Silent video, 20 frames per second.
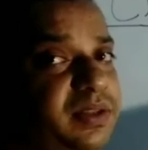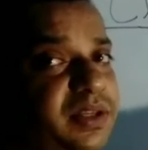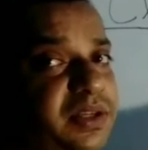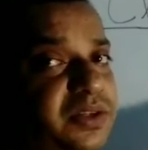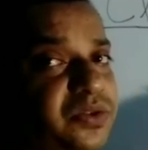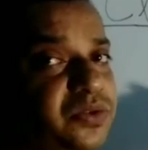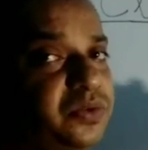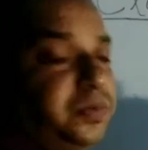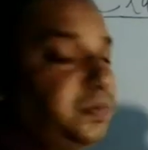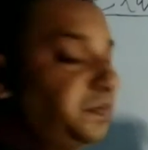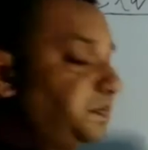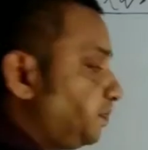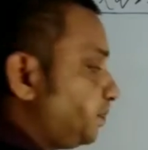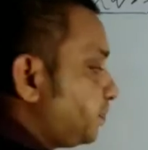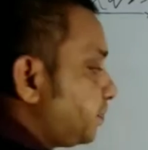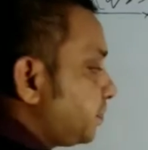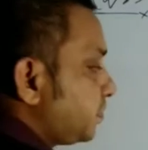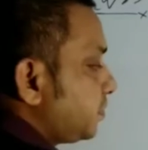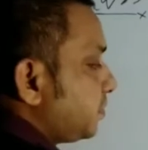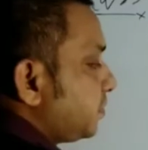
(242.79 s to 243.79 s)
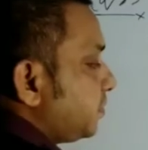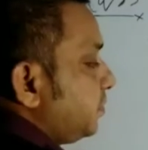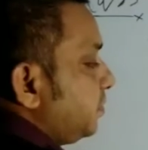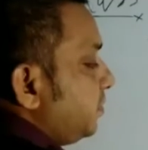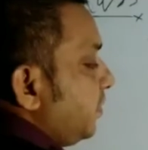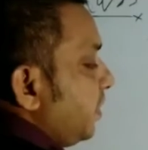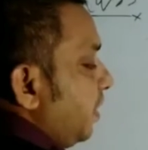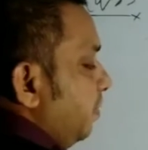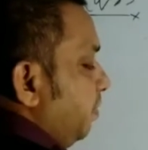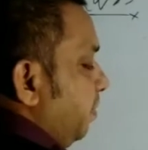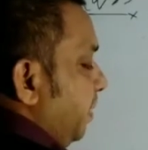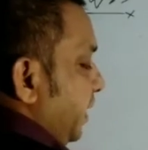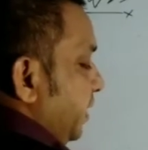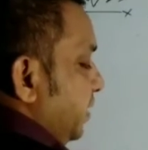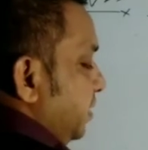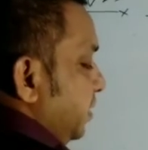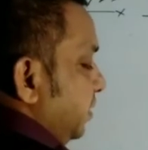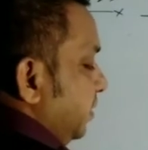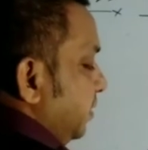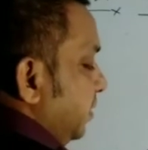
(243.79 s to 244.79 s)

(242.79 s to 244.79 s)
these two plates?